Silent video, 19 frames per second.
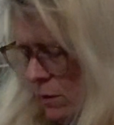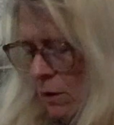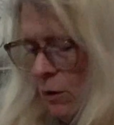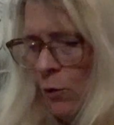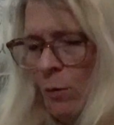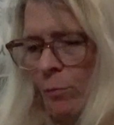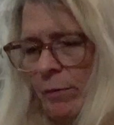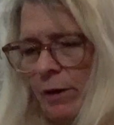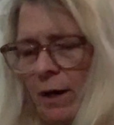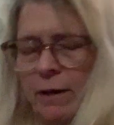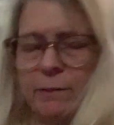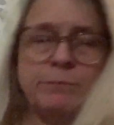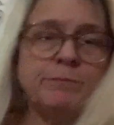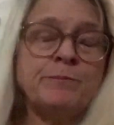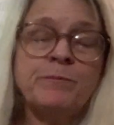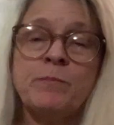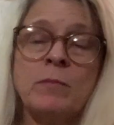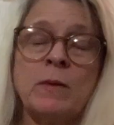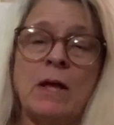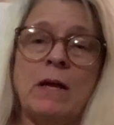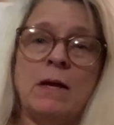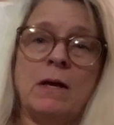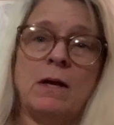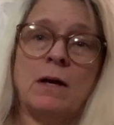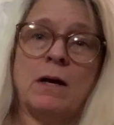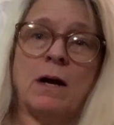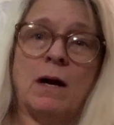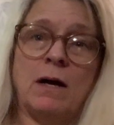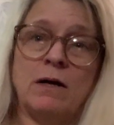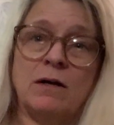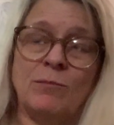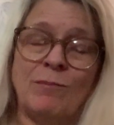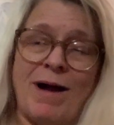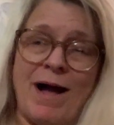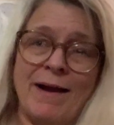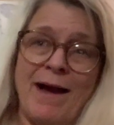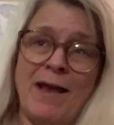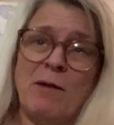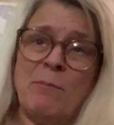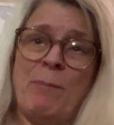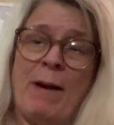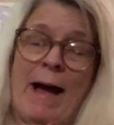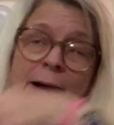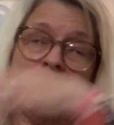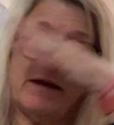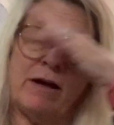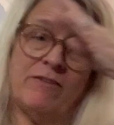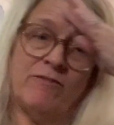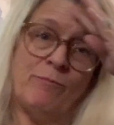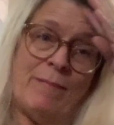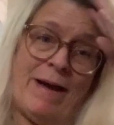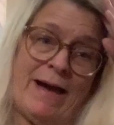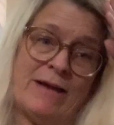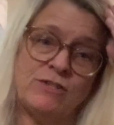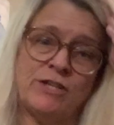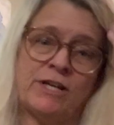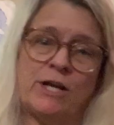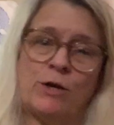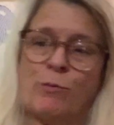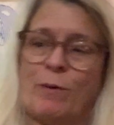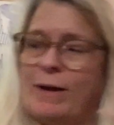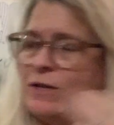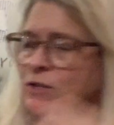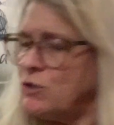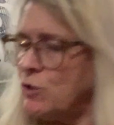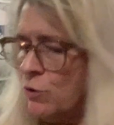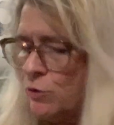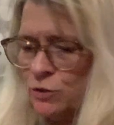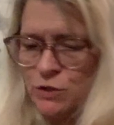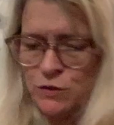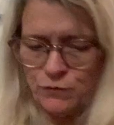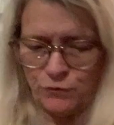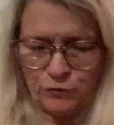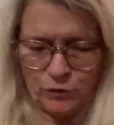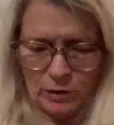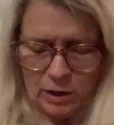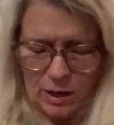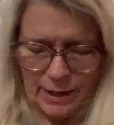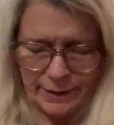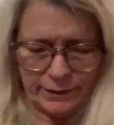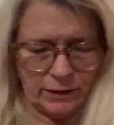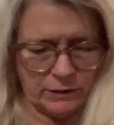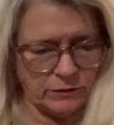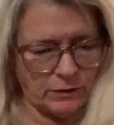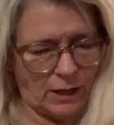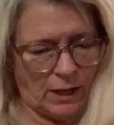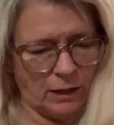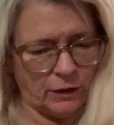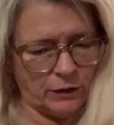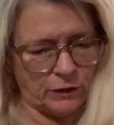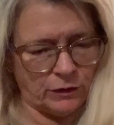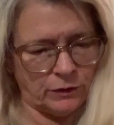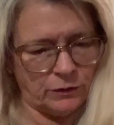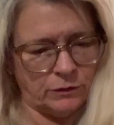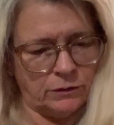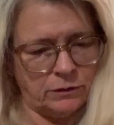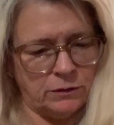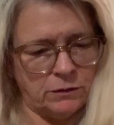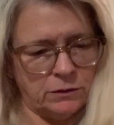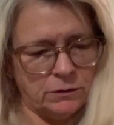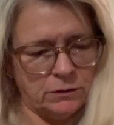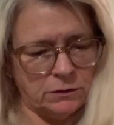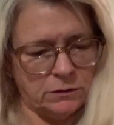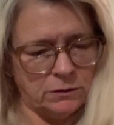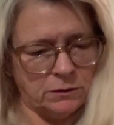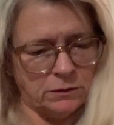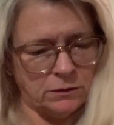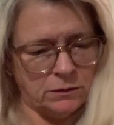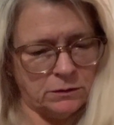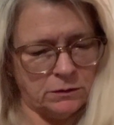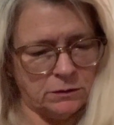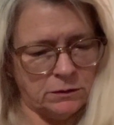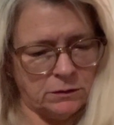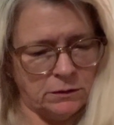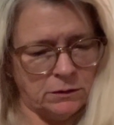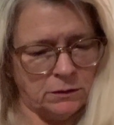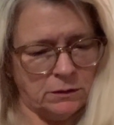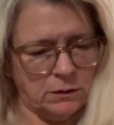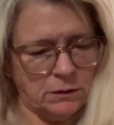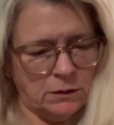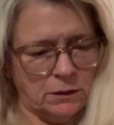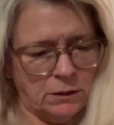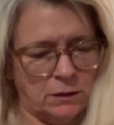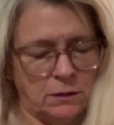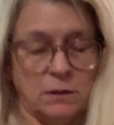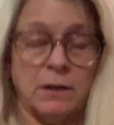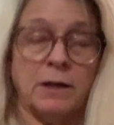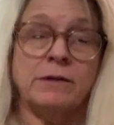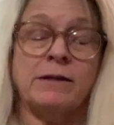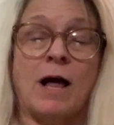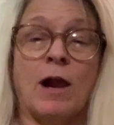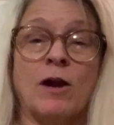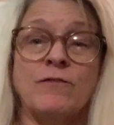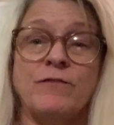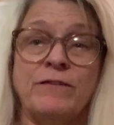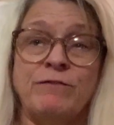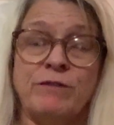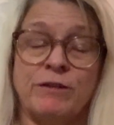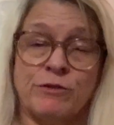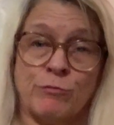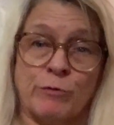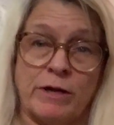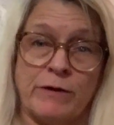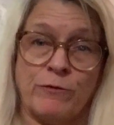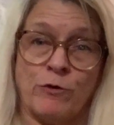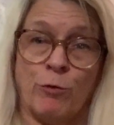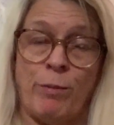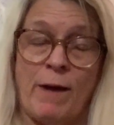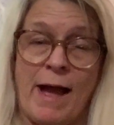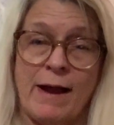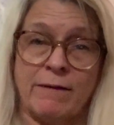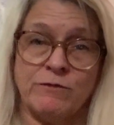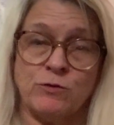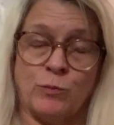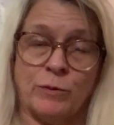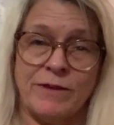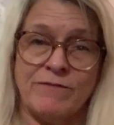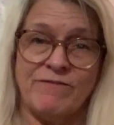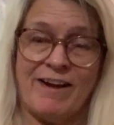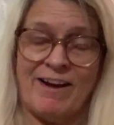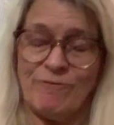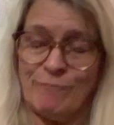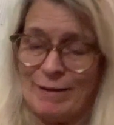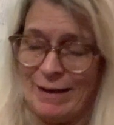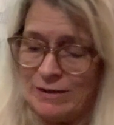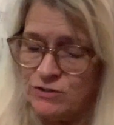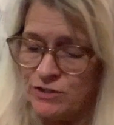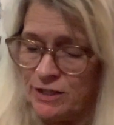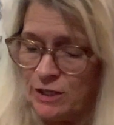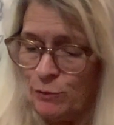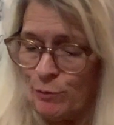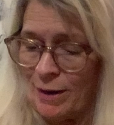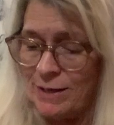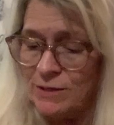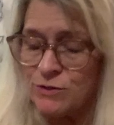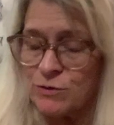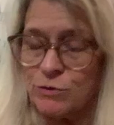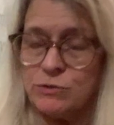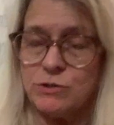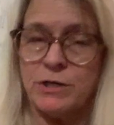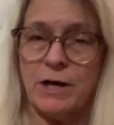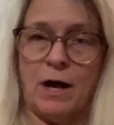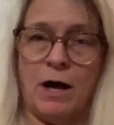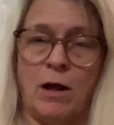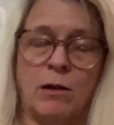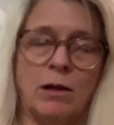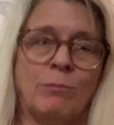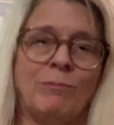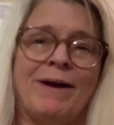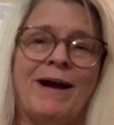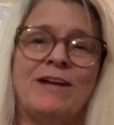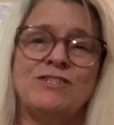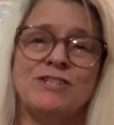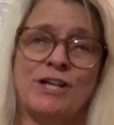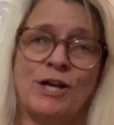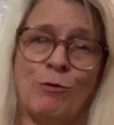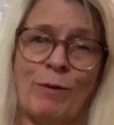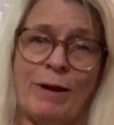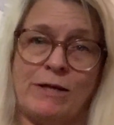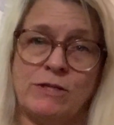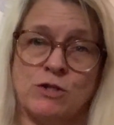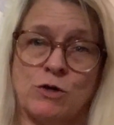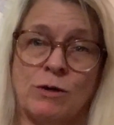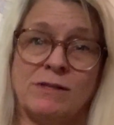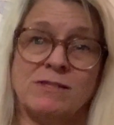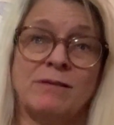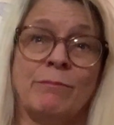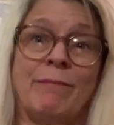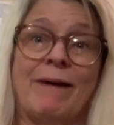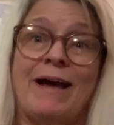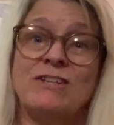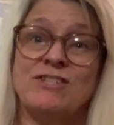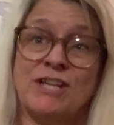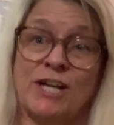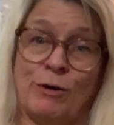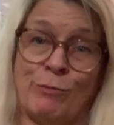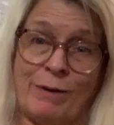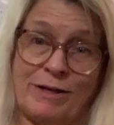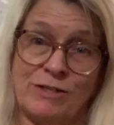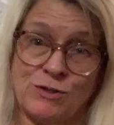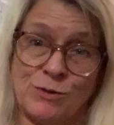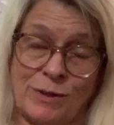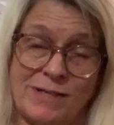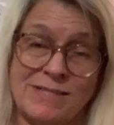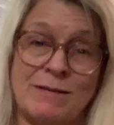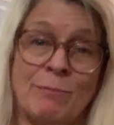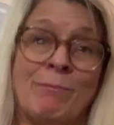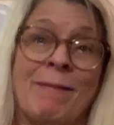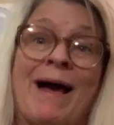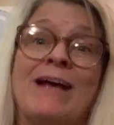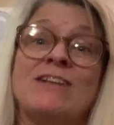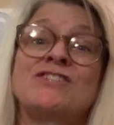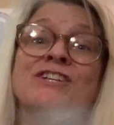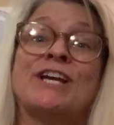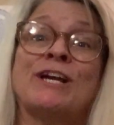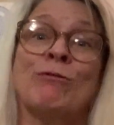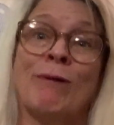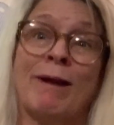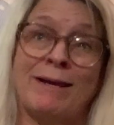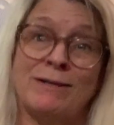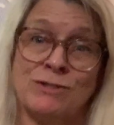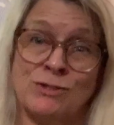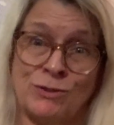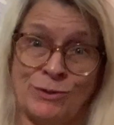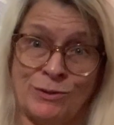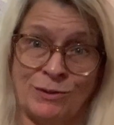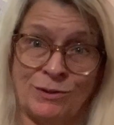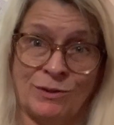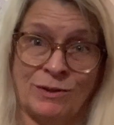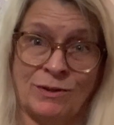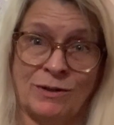No, I'm not. I got a pack of magic erasers for like $1.53 for a pack of 25 magic erasers. Y'all, a magic eraser is a magic eraser is a magic eraser.